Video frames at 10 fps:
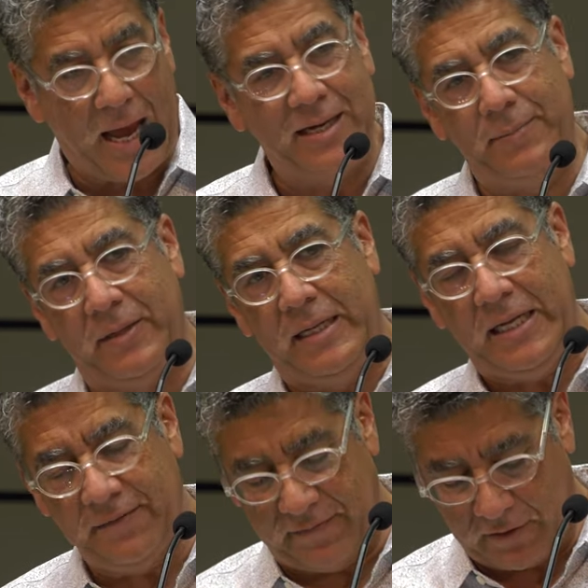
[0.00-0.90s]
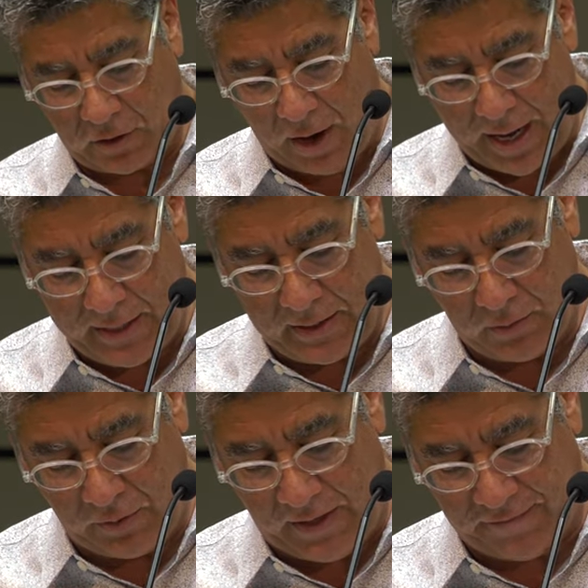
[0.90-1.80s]
Adam and Eve cried
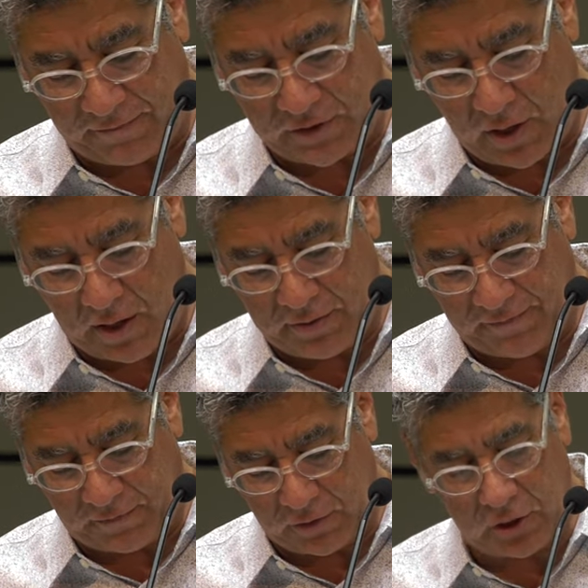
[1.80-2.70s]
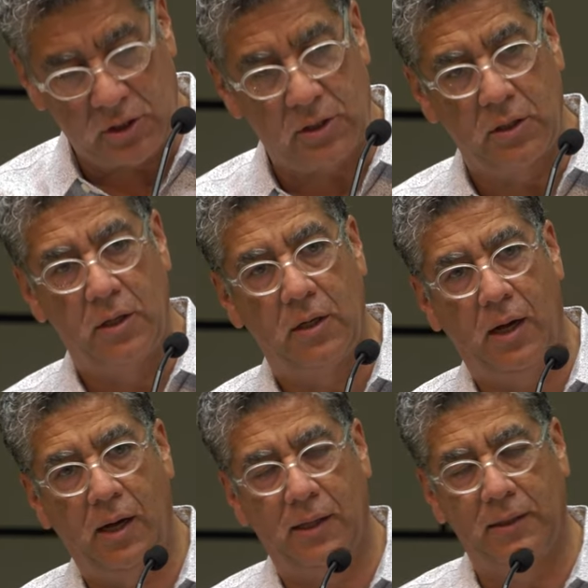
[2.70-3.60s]
when they saw the first
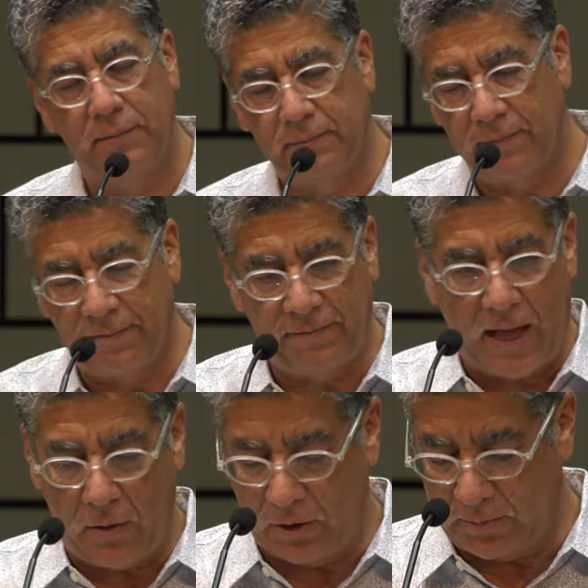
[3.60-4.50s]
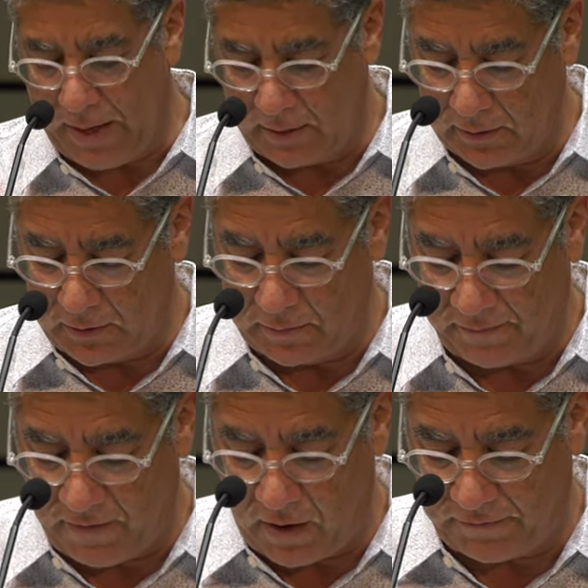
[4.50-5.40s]
uh, flowers, petals
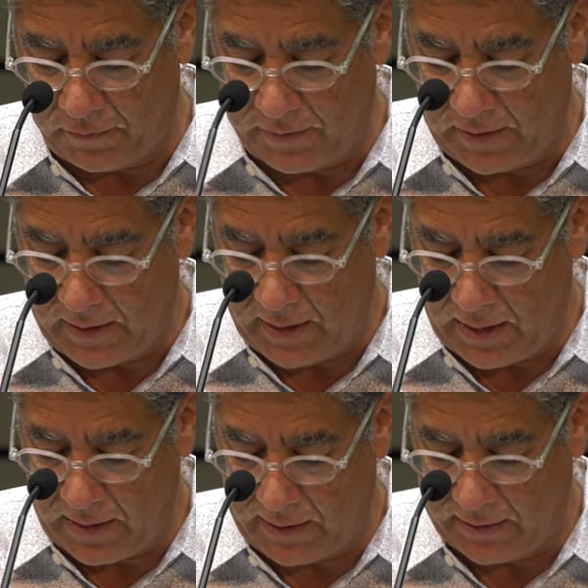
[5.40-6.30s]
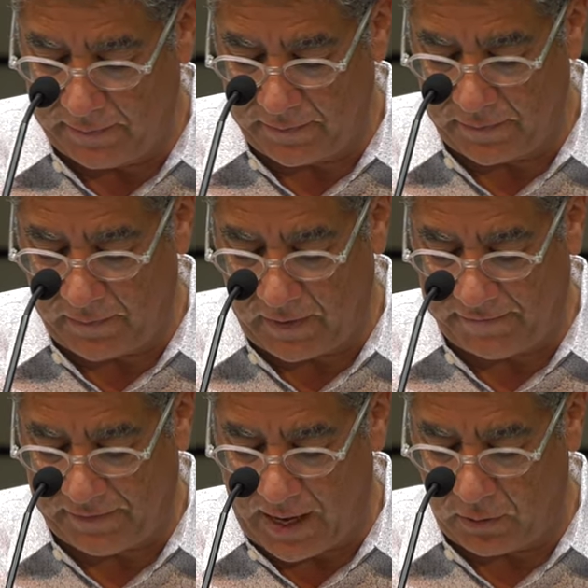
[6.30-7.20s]
fall from uh, a
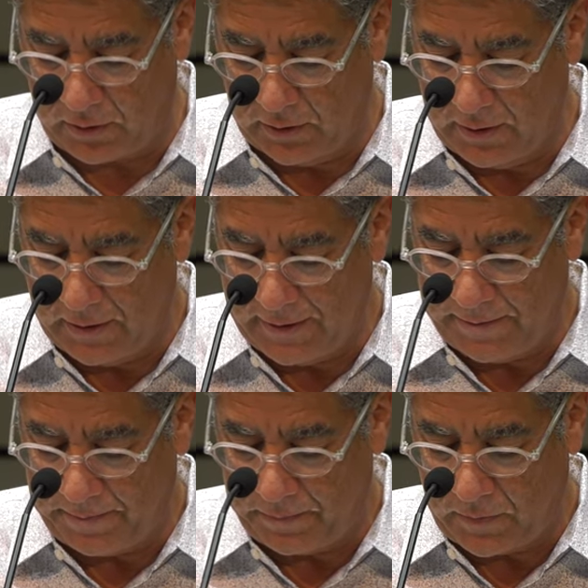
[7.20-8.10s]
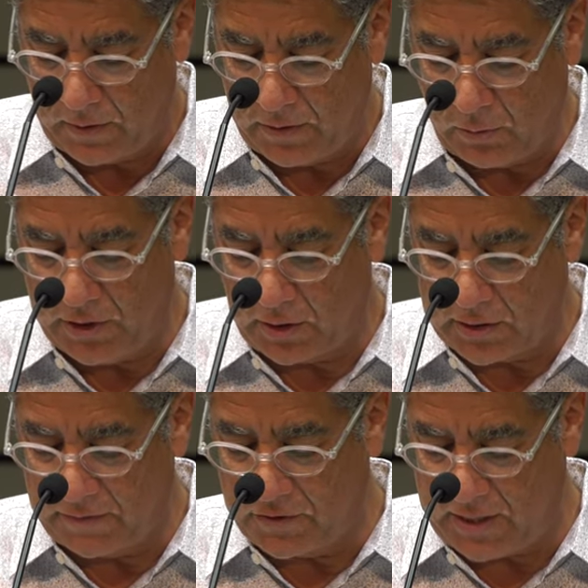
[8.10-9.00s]
flower, the
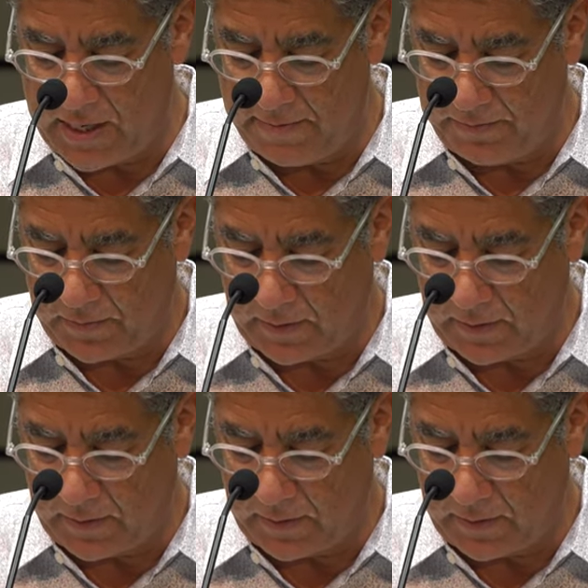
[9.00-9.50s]
results of sin.